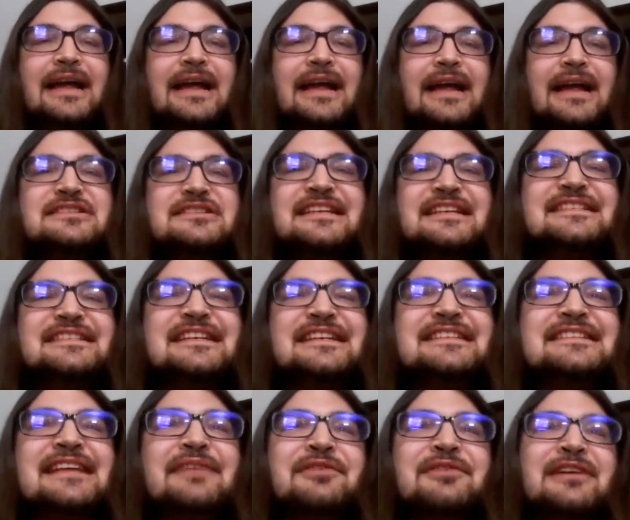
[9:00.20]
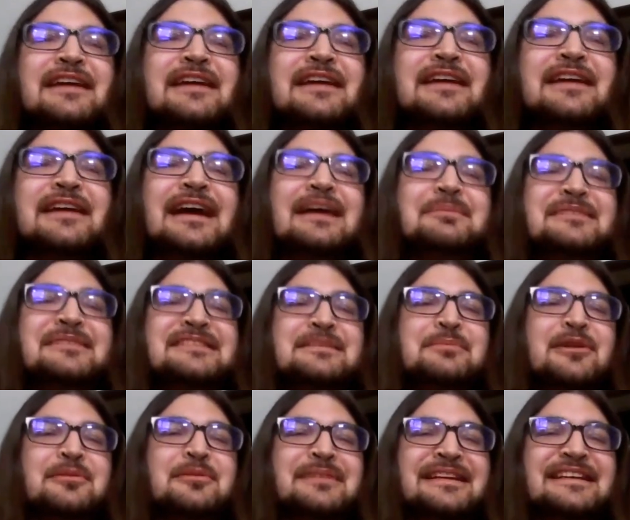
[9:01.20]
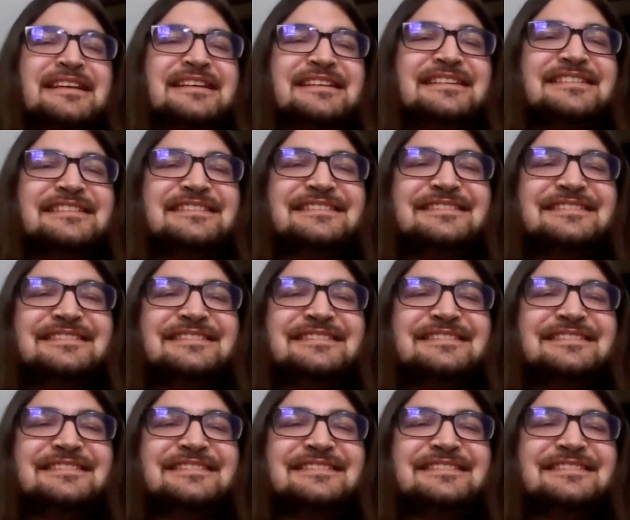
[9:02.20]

It was 67 copies of Moby Dick.